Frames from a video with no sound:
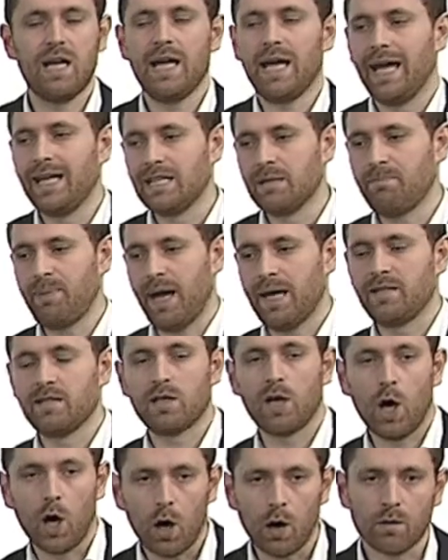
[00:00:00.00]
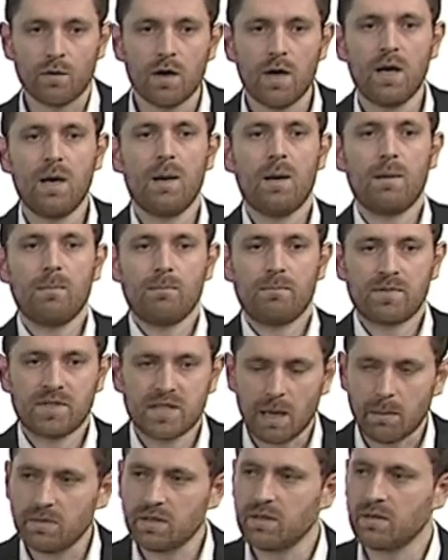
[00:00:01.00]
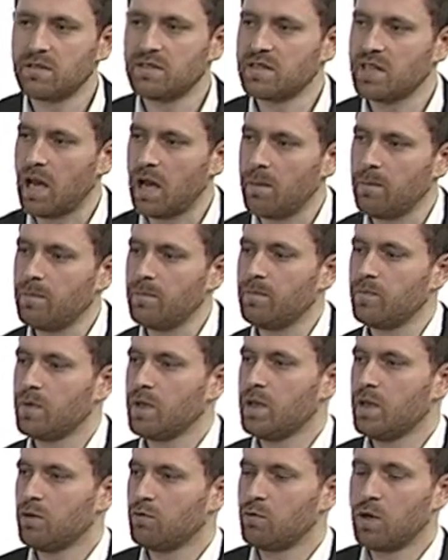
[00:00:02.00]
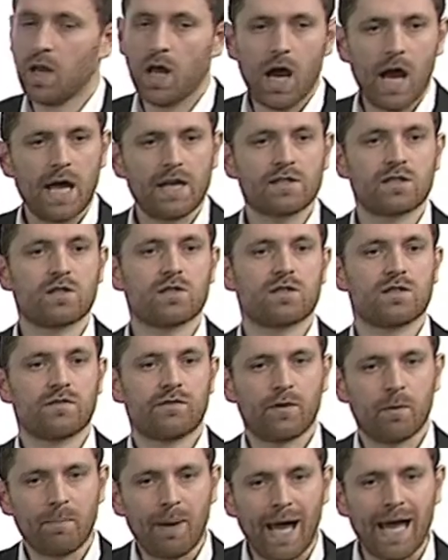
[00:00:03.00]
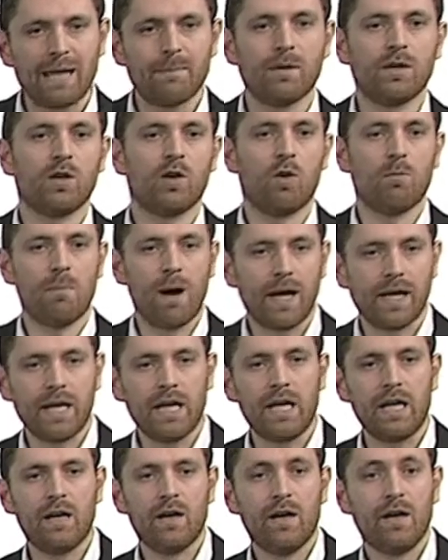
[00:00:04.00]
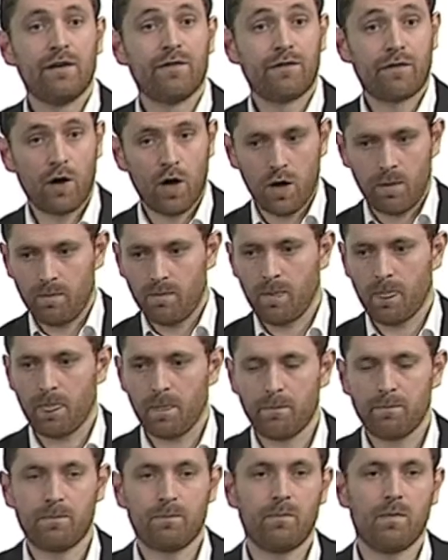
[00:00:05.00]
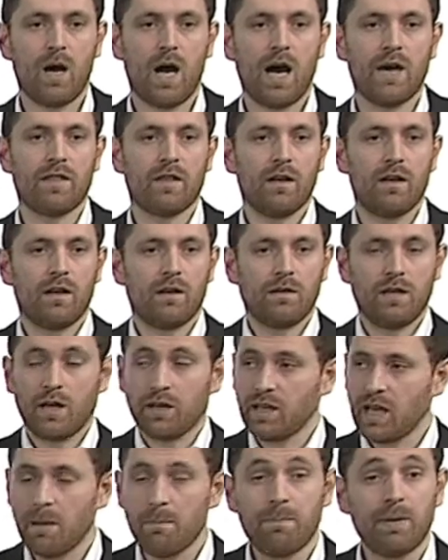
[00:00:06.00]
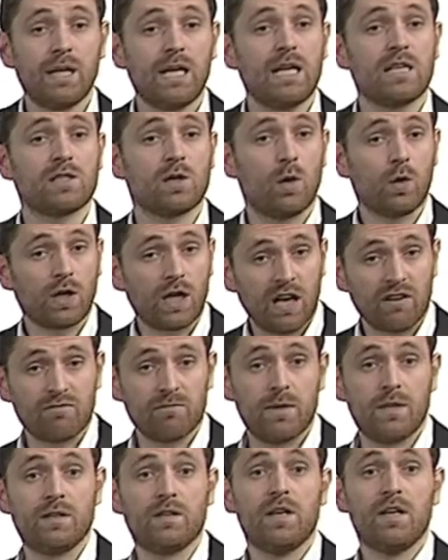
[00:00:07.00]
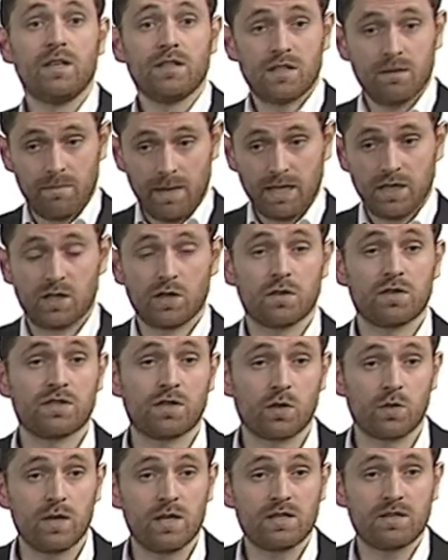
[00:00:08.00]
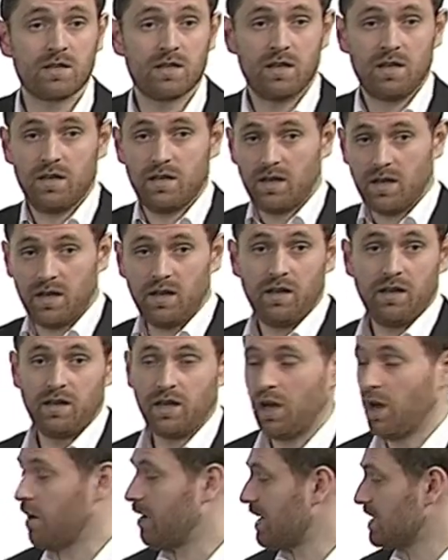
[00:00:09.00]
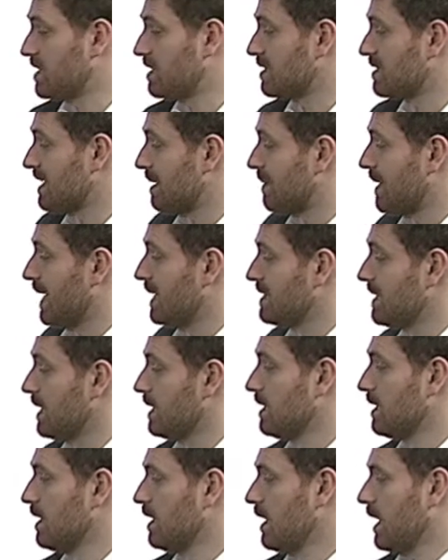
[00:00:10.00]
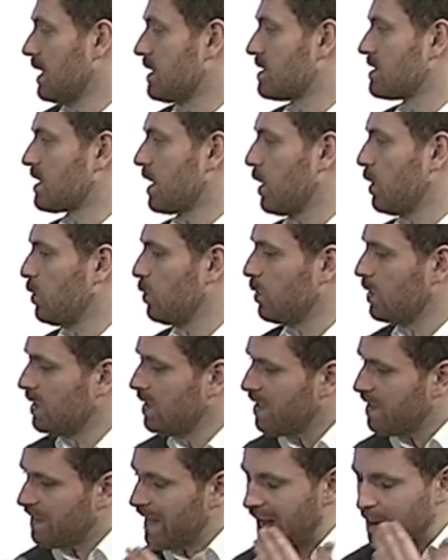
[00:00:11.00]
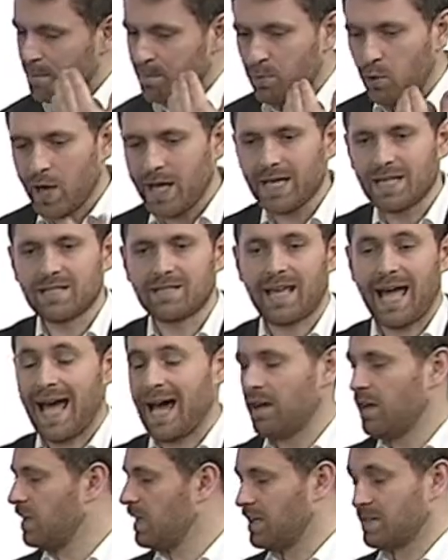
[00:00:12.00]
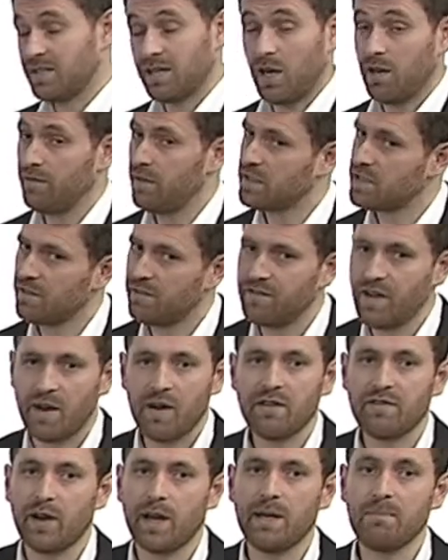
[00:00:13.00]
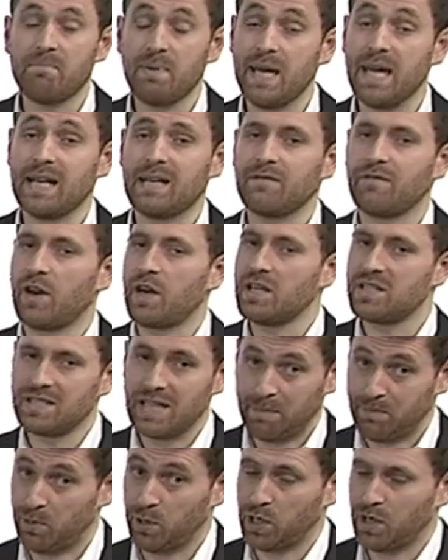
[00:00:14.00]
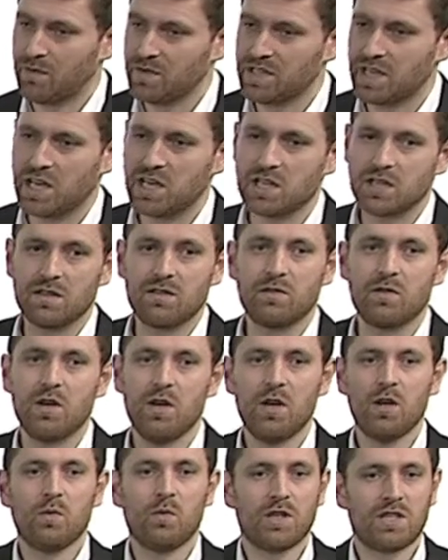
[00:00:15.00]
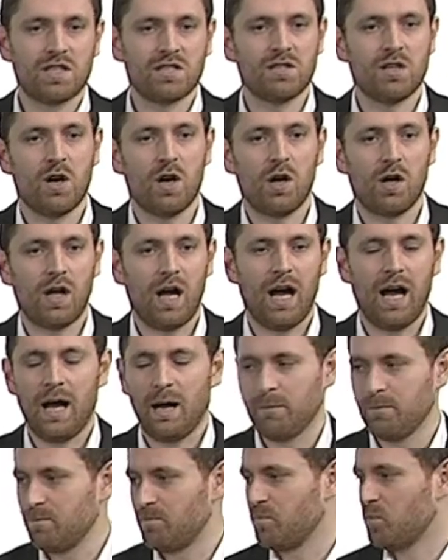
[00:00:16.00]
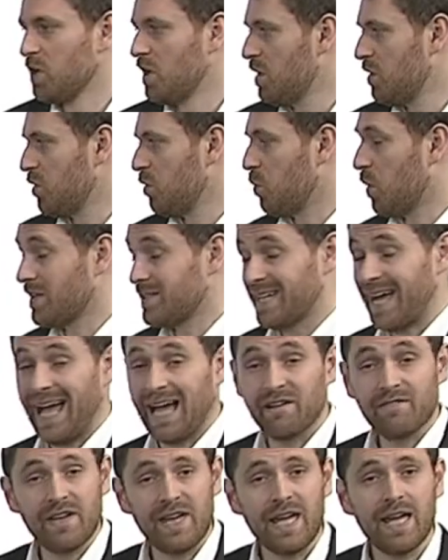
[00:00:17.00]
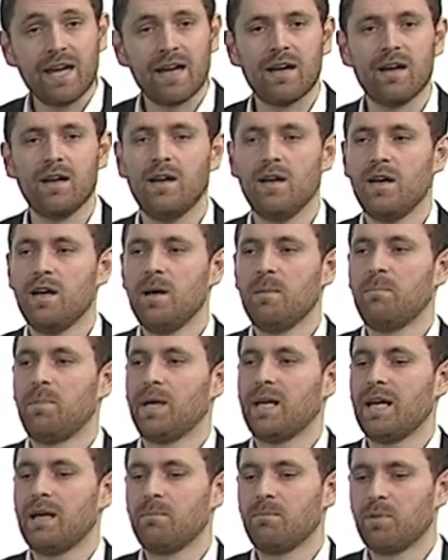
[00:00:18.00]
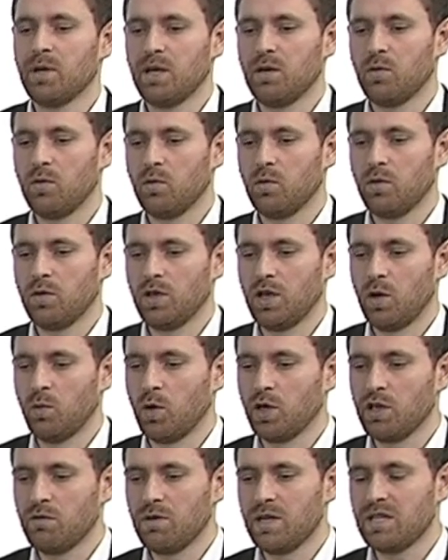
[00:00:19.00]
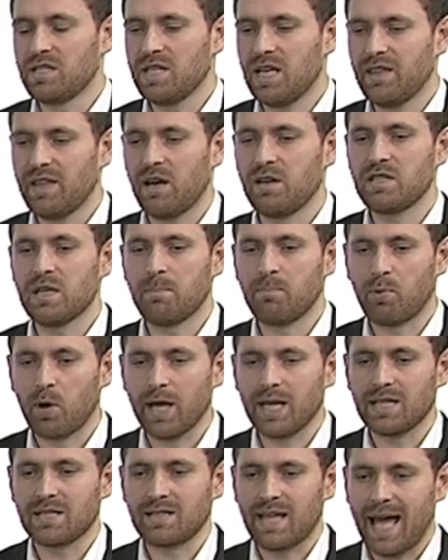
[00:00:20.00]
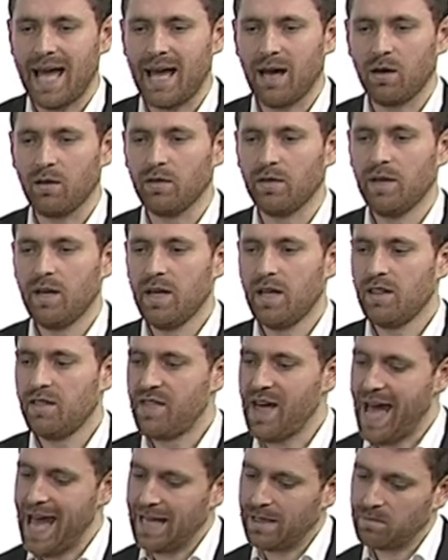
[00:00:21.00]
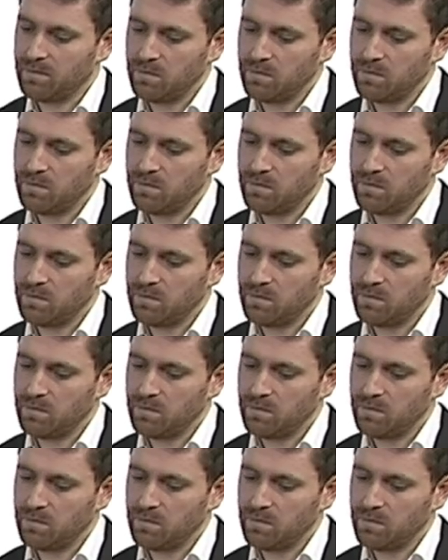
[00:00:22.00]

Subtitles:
independent of some reliance for payment or money from either companies or government to make sure stories are actually disseminated. And so that breaks down. It's a very, very big, very separate conversation, which is not the one to have here. But what you really see there is it breaks down that